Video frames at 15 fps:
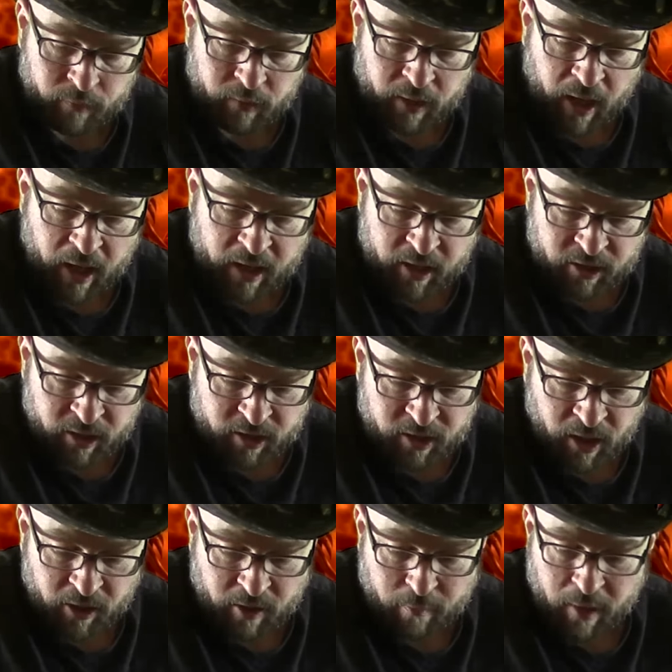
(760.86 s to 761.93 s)
Guy had just
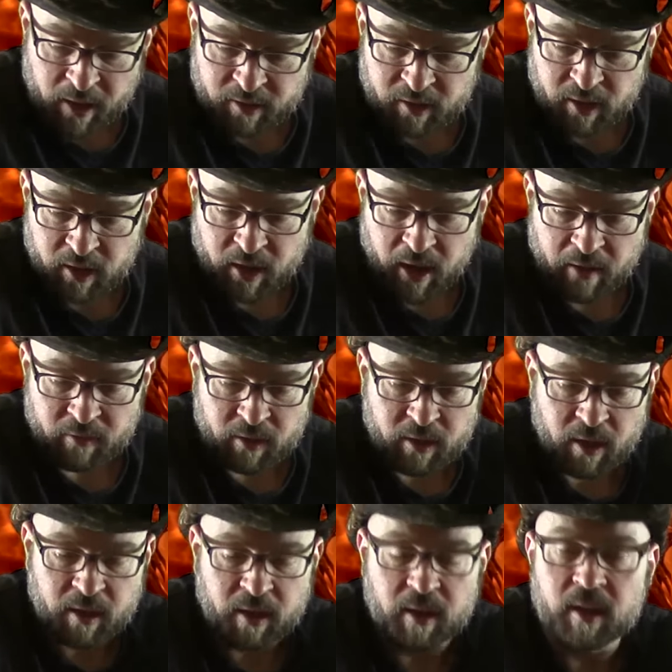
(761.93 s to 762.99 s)
done the best he had ever
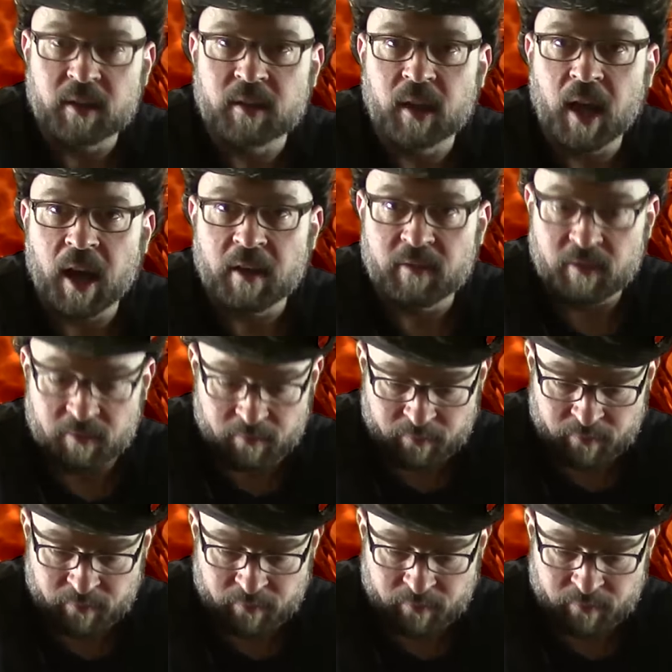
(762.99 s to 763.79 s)
done in his life